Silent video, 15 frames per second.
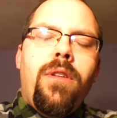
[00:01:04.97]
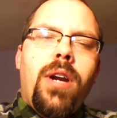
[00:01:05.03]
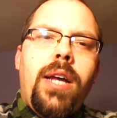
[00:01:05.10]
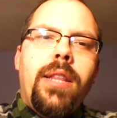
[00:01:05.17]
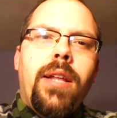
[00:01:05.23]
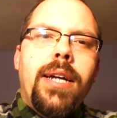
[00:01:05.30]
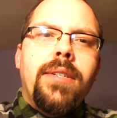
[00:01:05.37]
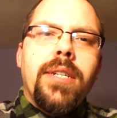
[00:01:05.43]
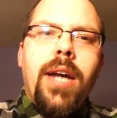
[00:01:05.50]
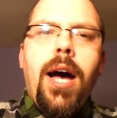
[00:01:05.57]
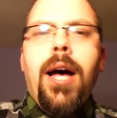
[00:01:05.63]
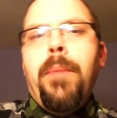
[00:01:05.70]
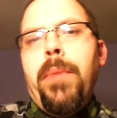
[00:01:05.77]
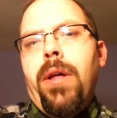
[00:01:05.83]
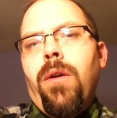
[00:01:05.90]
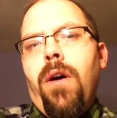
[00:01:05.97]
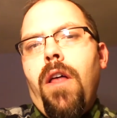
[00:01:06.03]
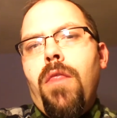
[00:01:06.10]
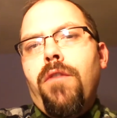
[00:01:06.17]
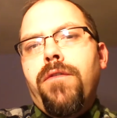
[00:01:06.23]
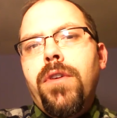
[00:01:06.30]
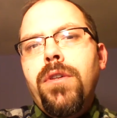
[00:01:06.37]
I'd like to comment on.
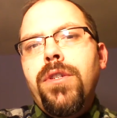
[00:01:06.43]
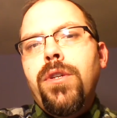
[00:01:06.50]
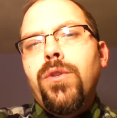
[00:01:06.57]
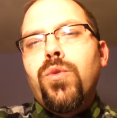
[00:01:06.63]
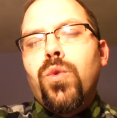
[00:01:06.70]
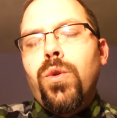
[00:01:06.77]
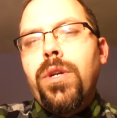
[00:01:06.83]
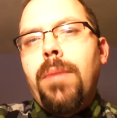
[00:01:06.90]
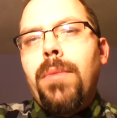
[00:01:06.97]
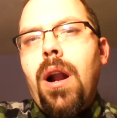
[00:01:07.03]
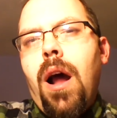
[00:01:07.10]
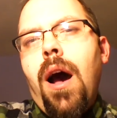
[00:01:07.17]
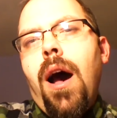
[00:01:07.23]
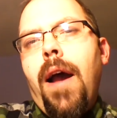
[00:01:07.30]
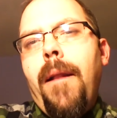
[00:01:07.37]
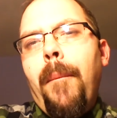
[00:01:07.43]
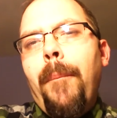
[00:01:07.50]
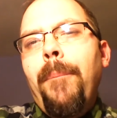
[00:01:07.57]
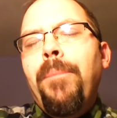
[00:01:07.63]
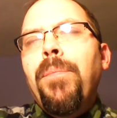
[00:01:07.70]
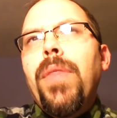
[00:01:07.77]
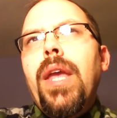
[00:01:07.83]
The first is rule number nine.
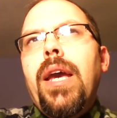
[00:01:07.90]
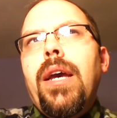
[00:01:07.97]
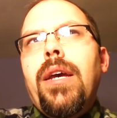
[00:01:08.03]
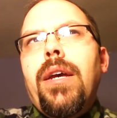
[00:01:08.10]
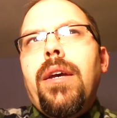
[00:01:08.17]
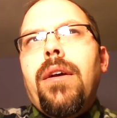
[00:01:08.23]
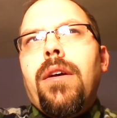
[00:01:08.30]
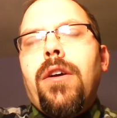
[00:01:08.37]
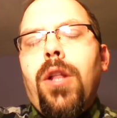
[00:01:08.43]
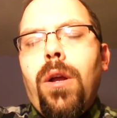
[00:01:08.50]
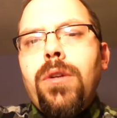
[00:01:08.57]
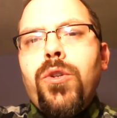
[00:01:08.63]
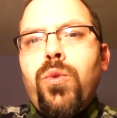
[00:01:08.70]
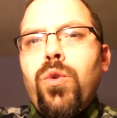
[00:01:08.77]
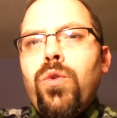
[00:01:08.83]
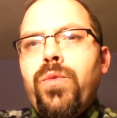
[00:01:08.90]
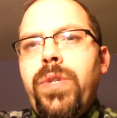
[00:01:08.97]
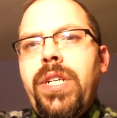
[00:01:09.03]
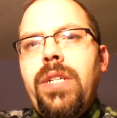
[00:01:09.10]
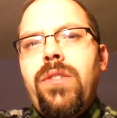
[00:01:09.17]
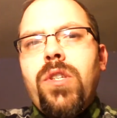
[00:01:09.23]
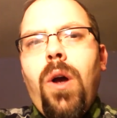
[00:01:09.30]
Clark's rule
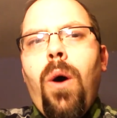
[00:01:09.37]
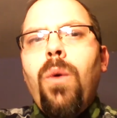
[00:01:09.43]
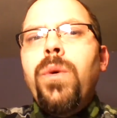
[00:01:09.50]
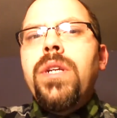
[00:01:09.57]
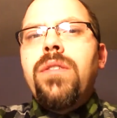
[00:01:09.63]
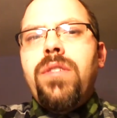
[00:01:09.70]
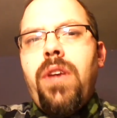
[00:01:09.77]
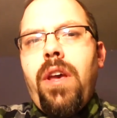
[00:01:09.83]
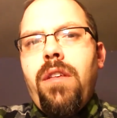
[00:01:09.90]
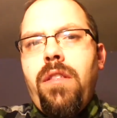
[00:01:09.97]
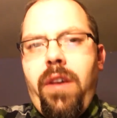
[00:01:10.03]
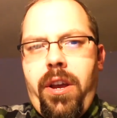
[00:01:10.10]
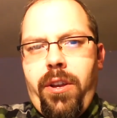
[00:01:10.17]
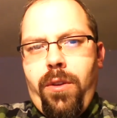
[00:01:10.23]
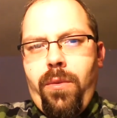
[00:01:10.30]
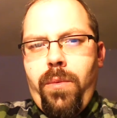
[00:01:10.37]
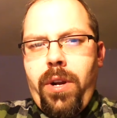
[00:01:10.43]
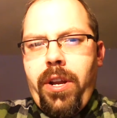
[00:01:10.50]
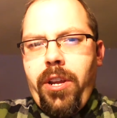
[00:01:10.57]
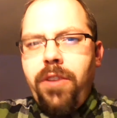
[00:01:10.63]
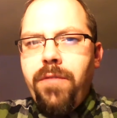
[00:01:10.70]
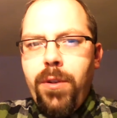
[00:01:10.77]
reads, always say thank you when I
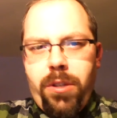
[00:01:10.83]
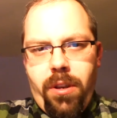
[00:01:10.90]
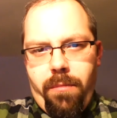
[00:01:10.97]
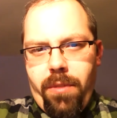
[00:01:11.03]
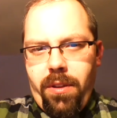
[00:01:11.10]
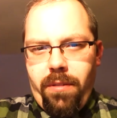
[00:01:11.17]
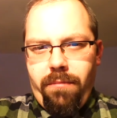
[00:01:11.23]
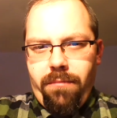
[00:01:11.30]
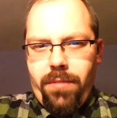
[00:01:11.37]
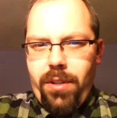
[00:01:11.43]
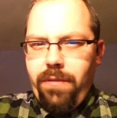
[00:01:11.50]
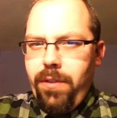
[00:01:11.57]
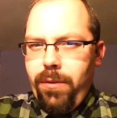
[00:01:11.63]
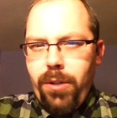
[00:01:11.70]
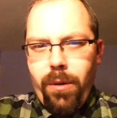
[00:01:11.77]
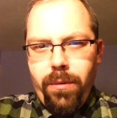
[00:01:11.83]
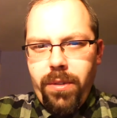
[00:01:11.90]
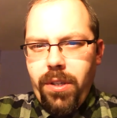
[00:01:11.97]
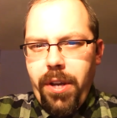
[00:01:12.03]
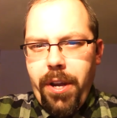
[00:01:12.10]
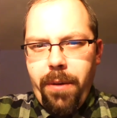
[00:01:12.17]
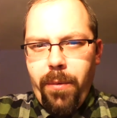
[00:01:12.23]
give you something. If you don't
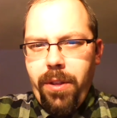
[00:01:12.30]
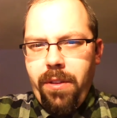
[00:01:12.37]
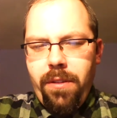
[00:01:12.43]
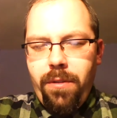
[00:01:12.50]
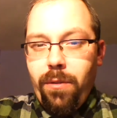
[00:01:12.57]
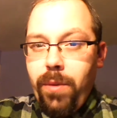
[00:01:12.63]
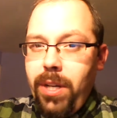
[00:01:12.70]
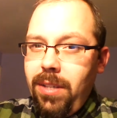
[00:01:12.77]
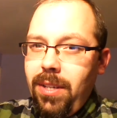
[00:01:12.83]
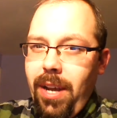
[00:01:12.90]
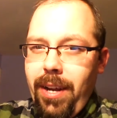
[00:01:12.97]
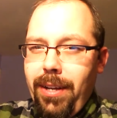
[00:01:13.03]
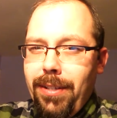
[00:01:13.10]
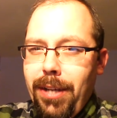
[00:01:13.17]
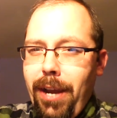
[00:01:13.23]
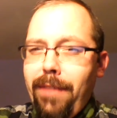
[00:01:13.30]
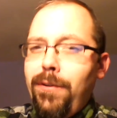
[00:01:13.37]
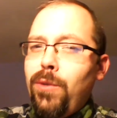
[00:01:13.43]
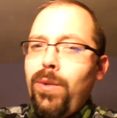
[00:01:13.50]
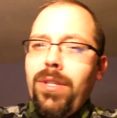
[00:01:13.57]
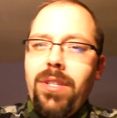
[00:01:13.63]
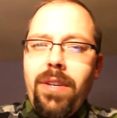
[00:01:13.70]
say it within three seconds after
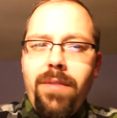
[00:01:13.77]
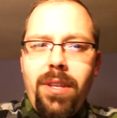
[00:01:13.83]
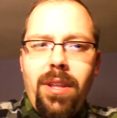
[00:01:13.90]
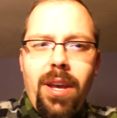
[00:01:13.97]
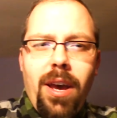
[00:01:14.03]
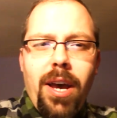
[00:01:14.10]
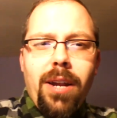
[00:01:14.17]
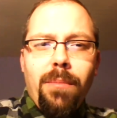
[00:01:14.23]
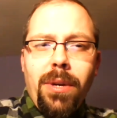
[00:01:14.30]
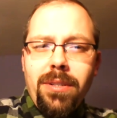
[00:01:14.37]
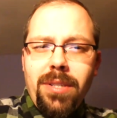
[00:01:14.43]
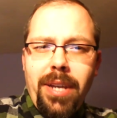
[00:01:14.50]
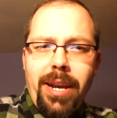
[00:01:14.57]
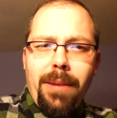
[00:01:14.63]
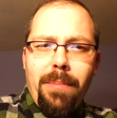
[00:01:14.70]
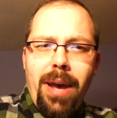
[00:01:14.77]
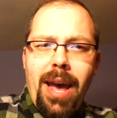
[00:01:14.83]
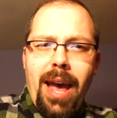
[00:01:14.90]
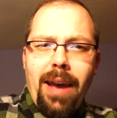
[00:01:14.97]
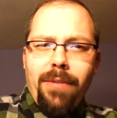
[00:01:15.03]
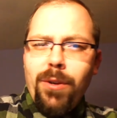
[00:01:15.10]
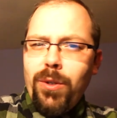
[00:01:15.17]
receiving the item, I'll take it
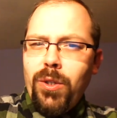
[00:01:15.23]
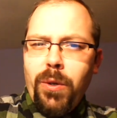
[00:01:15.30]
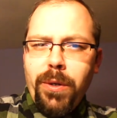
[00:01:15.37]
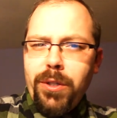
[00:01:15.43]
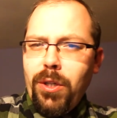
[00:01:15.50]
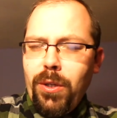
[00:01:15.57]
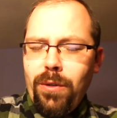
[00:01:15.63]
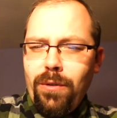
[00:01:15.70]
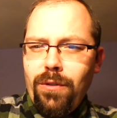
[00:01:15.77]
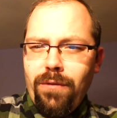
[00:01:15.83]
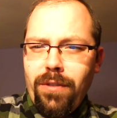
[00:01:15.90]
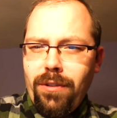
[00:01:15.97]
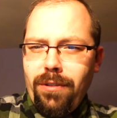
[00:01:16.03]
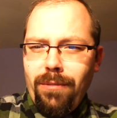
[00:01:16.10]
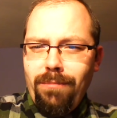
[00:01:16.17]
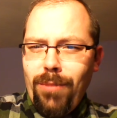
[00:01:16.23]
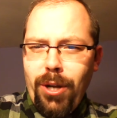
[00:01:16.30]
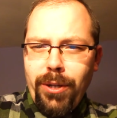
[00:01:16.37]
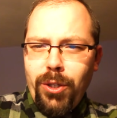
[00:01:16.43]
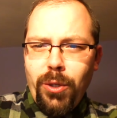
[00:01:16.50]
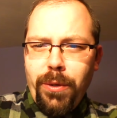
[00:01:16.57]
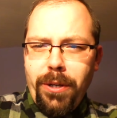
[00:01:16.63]
back. There's no excuse for
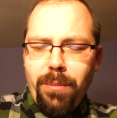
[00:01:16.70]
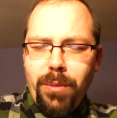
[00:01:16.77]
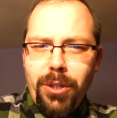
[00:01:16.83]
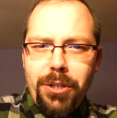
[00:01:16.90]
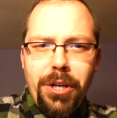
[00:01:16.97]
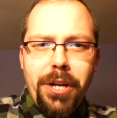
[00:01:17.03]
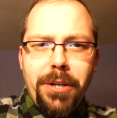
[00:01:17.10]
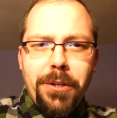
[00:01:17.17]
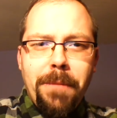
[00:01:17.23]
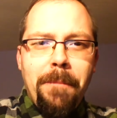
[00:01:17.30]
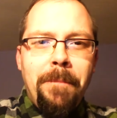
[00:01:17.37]
not showing appreciation.